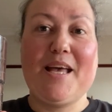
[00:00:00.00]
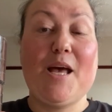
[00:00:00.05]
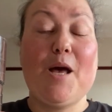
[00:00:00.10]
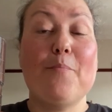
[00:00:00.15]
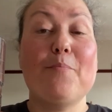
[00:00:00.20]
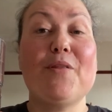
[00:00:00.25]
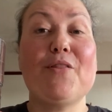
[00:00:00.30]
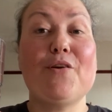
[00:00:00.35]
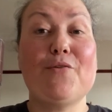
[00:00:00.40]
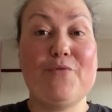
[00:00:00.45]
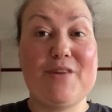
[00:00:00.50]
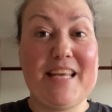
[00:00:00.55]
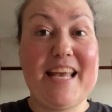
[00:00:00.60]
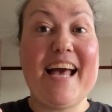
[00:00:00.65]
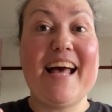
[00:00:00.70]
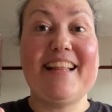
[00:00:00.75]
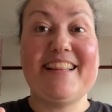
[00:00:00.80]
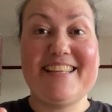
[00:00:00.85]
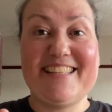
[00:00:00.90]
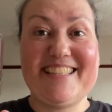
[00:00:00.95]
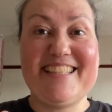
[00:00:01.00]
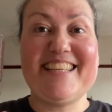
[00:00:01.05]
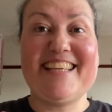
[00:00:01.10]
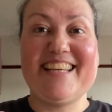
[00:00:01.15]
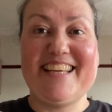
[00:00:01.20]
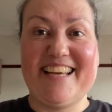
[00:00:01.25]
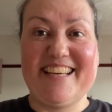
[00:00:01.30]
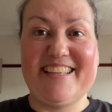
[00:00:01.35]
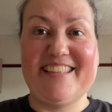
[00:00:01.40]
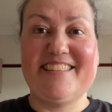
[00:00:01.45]
But the
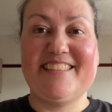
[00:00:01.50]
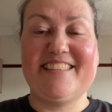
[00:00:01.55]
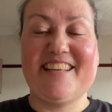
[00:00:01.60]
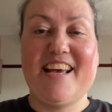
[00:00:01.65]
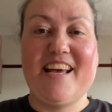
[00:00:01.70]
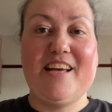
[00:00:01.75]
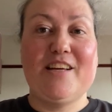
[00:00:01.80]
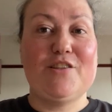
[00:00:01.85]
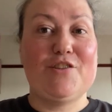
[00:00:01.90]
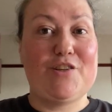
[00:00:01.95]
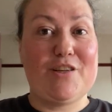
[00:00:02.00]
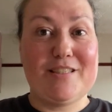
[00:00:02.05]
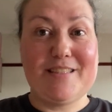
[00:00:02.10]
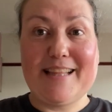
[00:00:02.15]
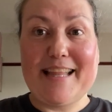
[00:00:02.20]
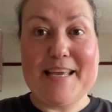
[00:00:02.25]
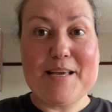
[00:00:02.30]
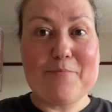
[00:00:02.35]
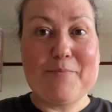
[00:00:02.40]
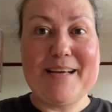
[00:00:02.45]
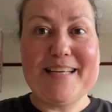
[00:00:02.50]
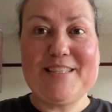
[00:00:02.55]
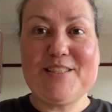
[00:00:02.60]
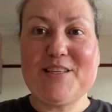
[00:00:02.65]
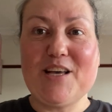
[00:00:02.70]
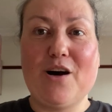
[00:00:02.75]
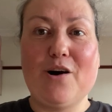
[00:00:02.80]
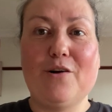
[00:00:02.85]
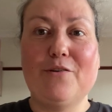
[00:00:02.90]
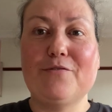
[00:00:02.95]
reality is, just like
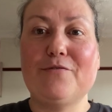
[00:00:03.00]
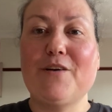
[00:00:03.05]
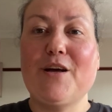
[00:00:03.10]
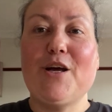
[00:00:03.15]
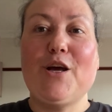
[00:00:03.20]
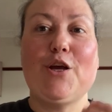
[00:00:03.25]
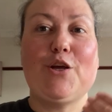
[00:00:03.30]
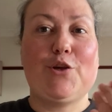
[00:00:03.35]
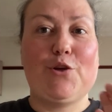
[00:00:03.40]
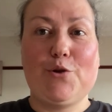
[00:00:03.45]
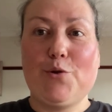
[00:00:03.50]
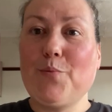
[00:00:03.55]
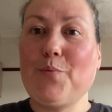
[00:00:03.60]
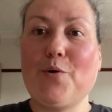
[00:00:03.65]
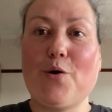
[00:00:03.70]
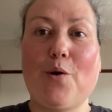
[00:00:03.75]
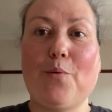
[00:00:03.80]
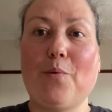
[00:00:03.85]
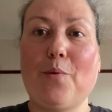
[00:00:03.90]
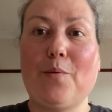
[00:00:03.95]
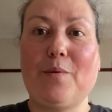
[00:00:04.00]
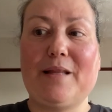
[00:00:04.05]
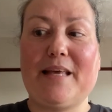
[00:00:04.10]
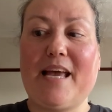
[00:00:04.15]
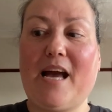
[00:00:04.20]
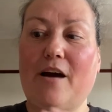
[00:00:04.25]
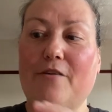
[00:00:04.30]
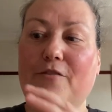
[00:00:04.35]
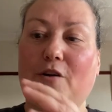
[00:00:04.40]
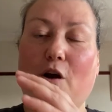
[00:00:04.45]
myself, you probably
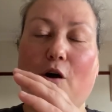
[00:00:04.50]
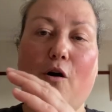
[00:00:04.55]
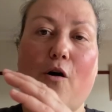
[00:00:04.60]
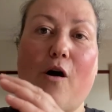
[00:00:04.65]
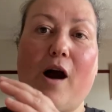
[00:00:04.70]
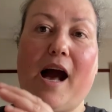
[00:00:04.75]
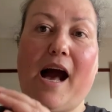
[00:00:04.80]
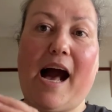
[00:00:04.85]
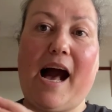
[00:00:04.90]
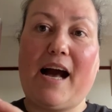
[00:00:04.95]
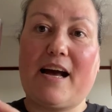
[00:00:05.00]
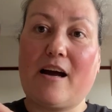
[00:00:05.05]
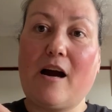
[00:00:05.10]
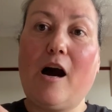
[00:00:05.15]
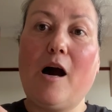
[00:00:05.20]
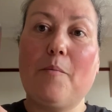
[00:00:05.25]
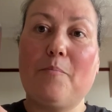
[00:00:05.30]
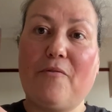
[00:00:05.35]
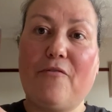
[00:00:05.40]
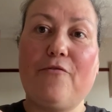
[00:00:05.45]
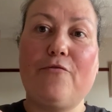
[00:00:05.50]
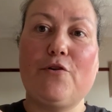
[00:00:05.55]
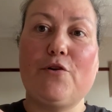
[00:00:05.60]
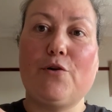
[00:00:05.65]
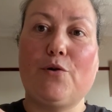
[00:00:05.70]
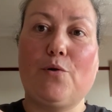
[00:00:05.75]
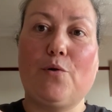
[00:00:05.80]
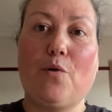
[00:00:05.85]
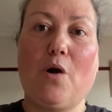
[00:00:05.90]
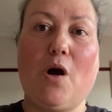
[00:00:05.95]
have got a cup
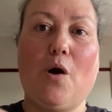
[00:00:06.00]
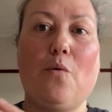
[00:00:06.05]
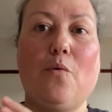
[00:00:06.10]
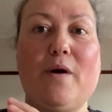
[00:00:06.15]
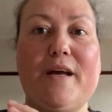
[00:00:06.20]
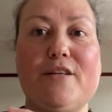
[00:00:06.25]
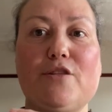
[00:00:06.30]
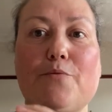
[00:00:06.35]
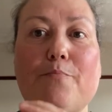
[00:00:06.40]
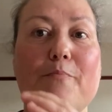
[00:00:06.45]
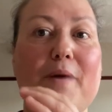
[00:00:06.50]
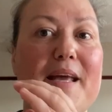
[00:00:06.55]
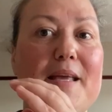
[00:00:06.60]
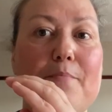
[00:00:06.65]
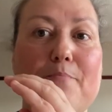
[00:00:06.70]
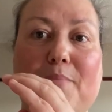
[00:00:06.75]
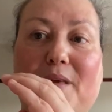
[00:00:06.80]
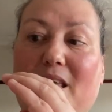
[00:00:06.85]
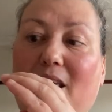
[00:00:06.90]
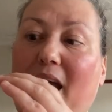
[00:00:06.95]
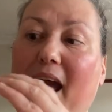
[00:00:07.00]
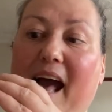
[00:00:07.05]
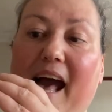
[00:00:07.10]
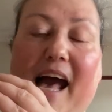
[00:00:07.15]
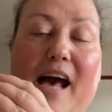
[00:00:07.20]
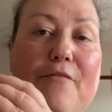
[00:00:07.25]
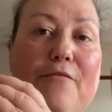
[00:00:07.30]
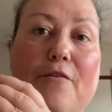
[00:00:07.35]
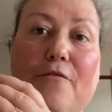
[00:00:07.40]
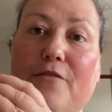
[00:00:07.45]
full, which might be
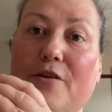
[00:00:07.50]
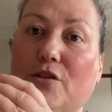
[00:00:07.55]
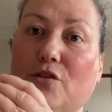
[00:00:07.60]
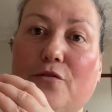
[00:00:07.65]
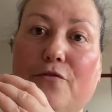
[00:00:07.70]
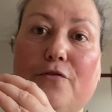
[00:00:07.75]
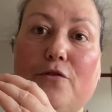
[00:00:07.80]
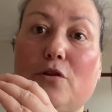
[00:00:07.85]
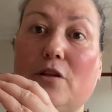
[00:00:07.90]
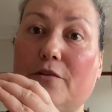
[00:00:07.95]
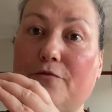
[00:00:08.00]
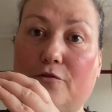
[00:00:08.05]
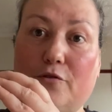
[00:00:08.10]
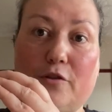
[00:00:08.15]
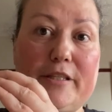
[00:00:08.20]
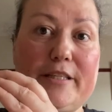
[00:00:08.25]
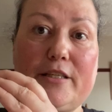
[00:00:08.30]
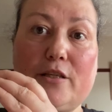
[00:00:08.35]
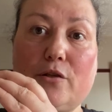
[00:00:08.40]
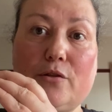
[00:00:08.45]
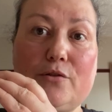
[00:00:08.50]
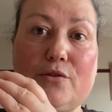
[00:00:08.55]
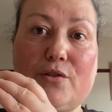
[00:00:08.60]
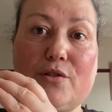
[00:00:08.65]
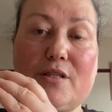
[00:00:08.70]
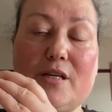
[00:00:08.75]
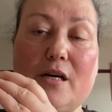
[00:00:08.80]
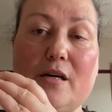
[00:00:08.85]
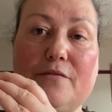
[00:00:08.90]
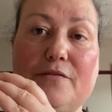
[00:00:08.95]
half of it's full of really good
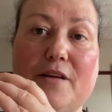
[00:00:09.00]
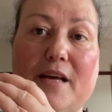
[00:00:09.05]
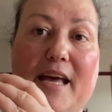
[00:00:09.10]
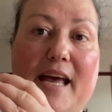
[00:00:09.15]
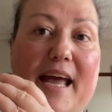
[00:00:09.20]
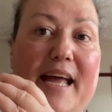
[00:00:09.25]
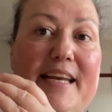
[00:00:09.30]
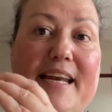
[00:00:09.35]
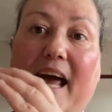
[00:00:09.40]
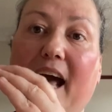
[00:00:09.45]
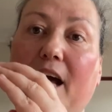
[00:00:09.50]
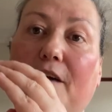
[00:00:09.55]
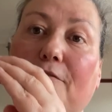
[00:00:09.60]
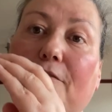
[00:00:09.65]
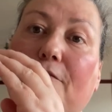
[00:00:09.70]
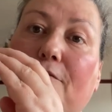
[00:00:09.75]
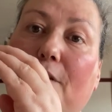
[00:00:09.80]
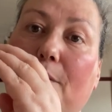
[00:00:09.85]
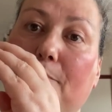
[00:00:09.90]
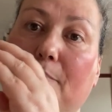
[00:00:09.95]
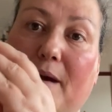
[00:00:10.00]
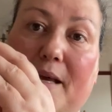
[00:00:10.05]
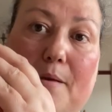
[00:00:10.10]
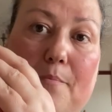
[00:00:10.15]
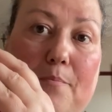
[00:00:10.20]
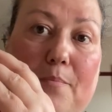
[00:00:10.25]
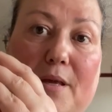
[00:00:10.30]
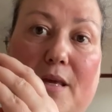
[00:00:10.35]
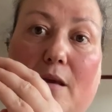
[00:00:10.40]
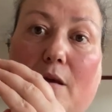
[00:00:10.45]
stuff and half of it
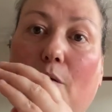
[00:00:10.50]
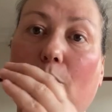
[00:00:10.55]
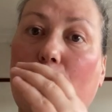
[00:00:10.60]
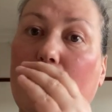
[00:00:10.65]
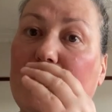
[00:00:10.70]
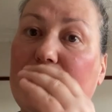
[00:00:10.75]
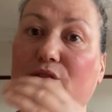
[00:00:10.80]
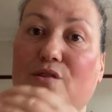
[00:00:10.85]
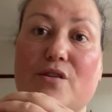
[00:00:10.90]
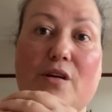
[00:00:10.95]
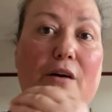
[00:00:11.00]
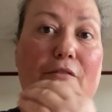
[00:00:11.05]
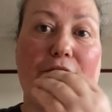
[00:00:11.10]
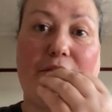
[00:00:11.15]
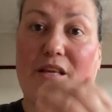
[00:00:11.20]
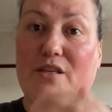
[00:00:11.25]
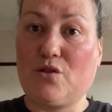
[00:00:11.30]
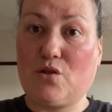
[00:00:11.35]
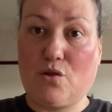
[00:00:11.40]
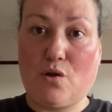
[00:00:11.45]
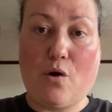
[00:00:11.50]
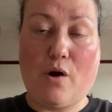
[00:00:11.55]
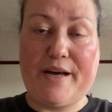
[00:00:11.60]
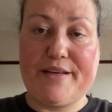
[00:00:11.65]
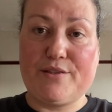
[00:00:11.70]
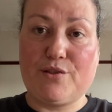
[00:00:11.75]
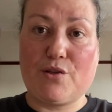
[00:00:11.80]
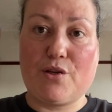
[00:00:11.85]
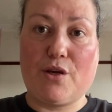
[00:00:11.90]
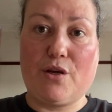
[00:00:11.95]
might be with stuff that's not
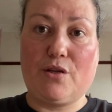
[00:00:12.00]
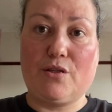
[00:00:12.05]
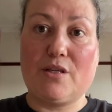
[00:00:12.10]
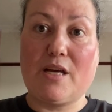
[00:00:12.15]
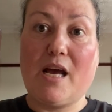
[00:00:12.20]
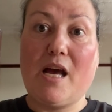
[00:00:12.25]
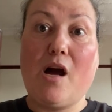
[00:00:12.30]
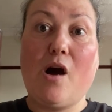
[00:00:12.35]
as good.